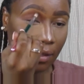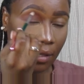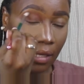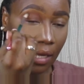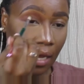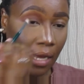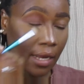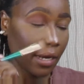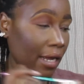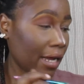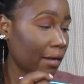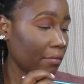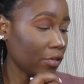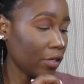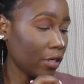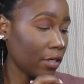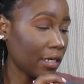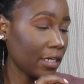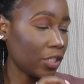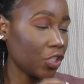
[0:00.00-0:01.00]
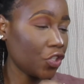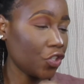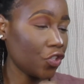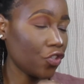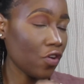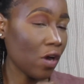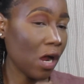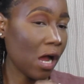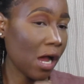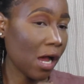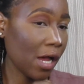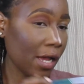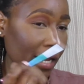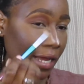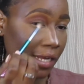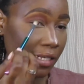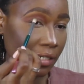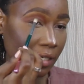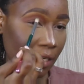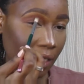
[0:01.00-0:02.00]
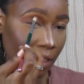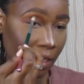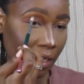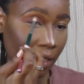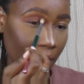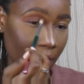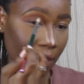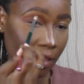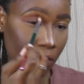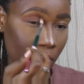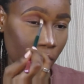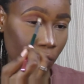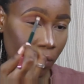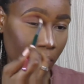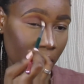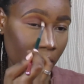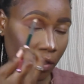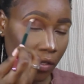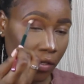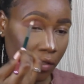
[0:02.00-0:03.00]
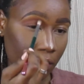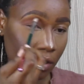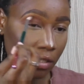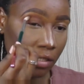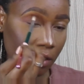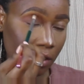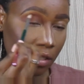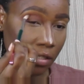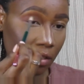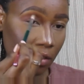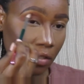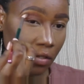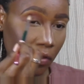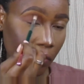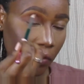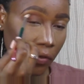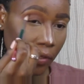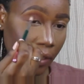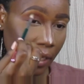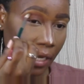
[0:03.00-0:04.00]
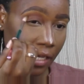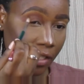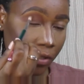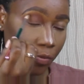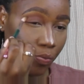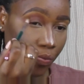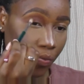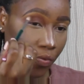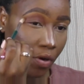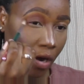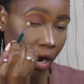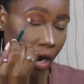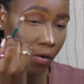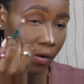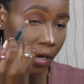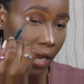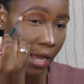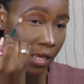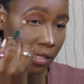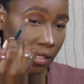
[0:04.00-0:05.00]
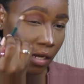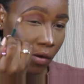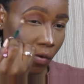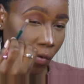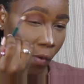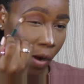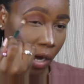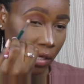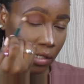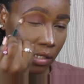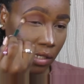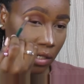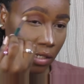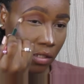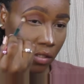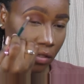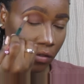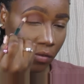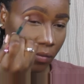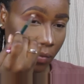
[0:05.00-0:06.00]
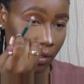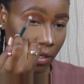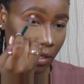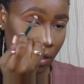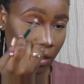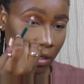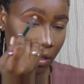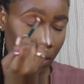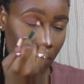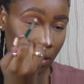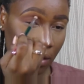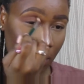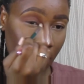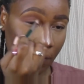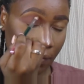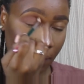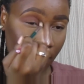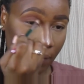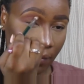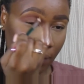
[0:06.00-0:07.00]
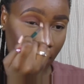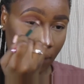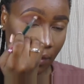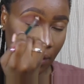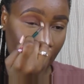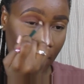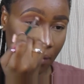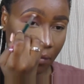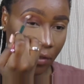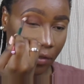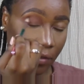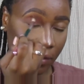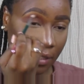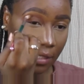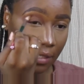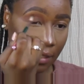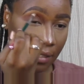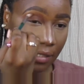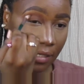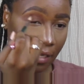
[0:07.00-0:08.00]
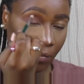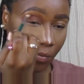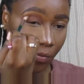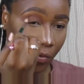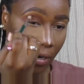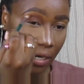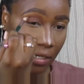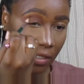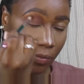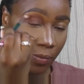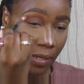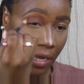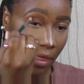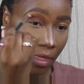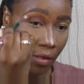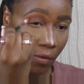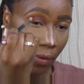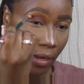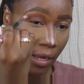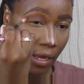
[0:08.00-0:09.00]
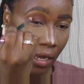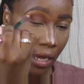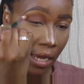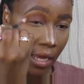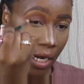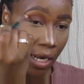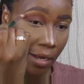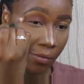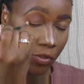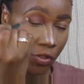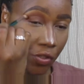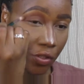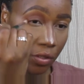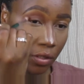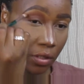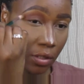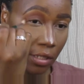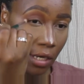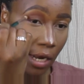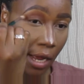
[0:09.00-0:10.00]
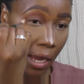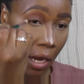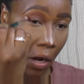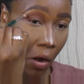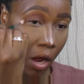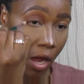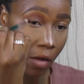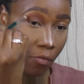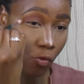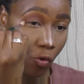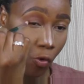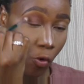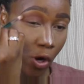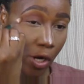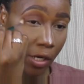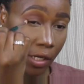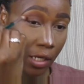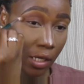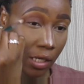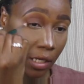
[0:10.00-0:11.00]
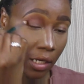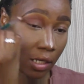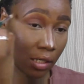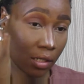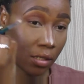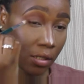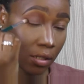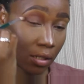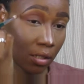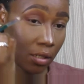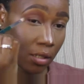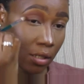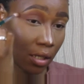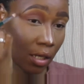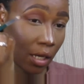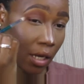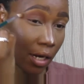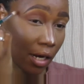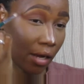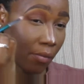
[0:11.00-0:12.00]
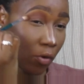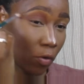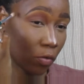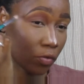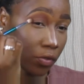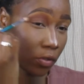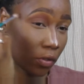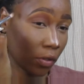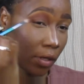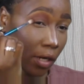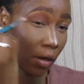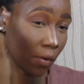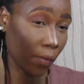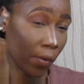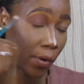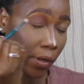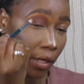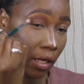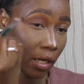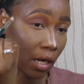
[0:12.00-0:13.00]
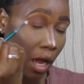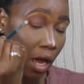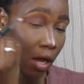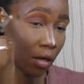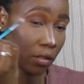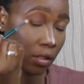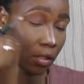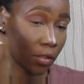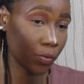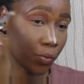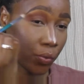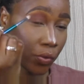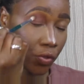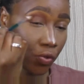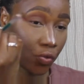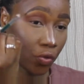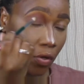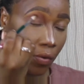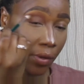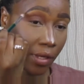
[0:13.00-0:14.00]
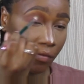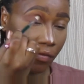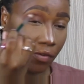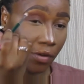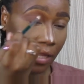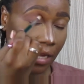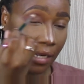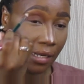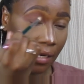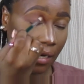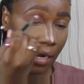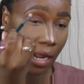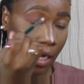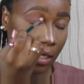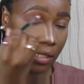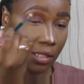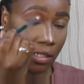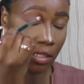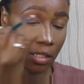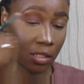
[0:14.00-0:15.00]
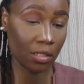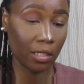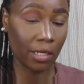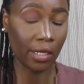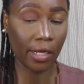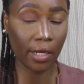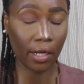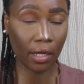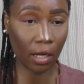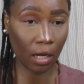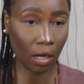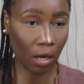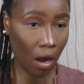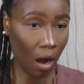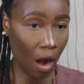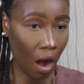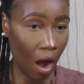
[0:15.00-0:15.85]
And I'm going to try and darken this one because it doesn't look as brown as I wanted it to be. I'm using the same brush, by the way, and I'm just like, I'm working it. And I'm also going to work it out because we're going for that 90s look.